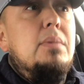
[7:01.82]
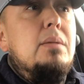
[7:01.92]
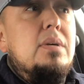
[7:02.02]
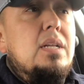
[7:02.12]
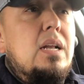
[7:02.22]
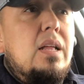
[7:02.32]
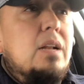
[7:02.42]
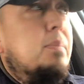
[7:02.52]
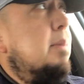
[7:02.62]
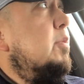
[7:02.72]
Amendment, a
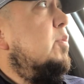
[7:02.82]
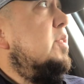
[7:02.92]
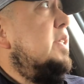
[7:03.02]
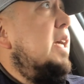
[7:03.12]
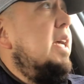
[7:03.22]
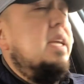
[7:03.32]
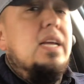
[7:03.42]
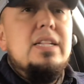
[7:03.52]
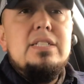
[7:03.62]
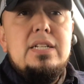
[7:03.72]
lot of people will say
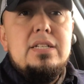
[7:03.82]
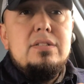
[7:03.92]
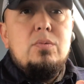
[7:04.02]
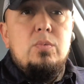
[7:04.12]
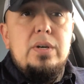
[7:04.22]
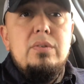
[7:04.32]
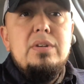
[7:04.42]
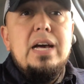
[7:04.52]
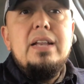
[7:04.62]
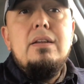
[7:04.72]
it says will
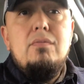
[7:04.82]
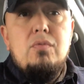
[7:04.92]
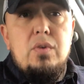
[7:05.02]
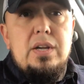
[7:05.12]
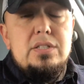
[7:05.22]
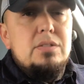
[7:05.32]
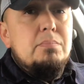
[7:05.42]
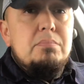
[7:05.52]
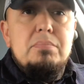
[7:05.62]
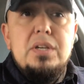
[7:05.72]
not infringe,
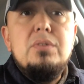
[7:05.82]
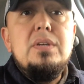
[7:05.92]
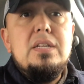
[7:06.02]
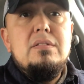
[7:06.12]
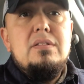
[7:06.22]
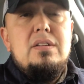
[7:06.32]
period.